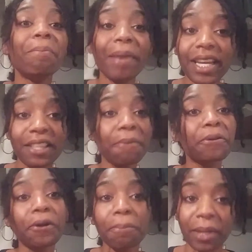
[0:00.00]
Make them
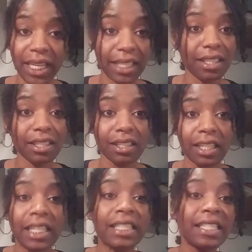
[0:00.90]
your bitch.
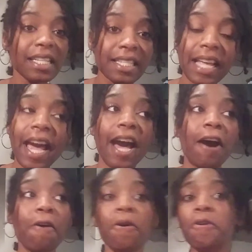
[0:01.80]
Just
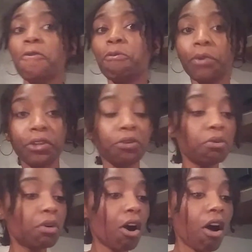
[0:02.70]
how when
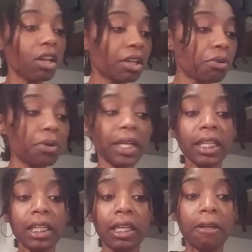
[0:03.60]
you calling
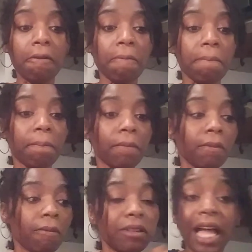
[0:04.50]
on
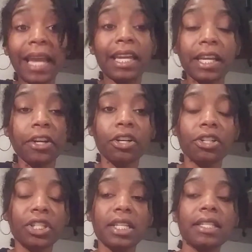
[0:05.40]
light
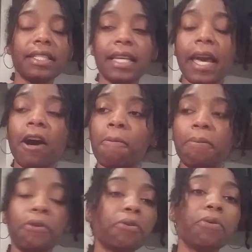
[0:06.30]
energies to help
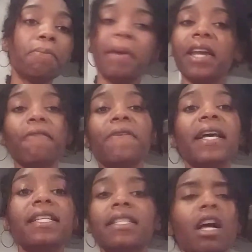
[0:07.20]
you
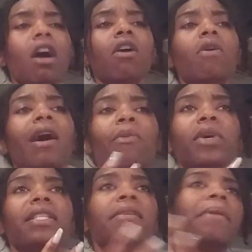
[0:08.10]
manifest, oh, I
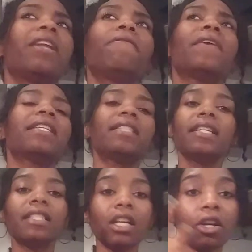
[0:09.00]
want to manifest
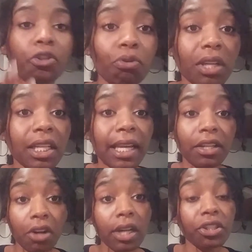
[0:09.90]
this, you need
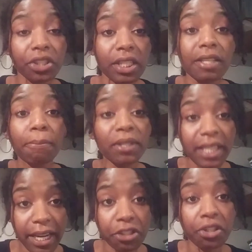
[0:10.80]
that dark shit to
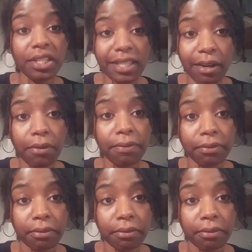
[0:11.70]
protect yourself.